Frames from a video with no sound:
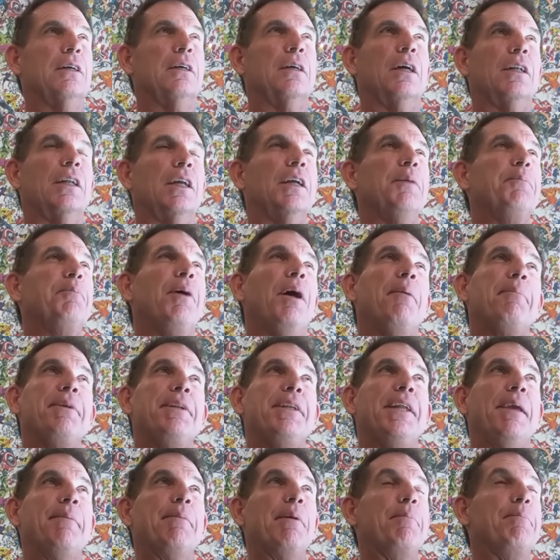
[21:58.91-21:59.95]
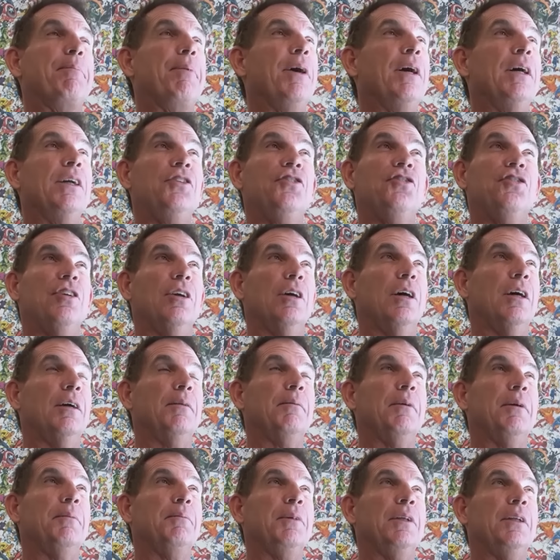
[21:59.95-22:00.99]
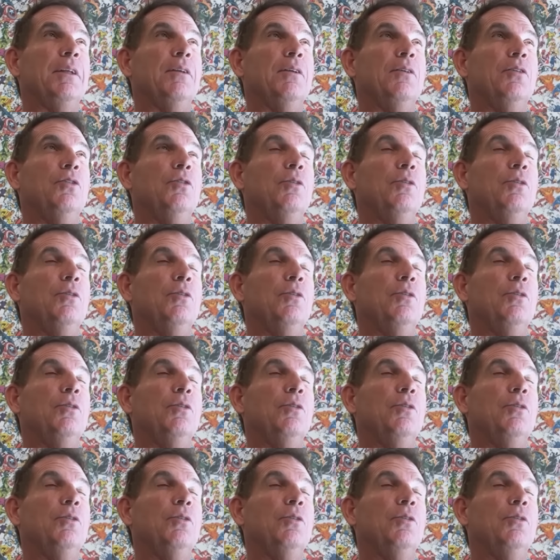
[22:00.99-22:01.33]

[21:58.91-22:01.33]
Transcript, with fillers: God, I could probably name a bunch. I mean,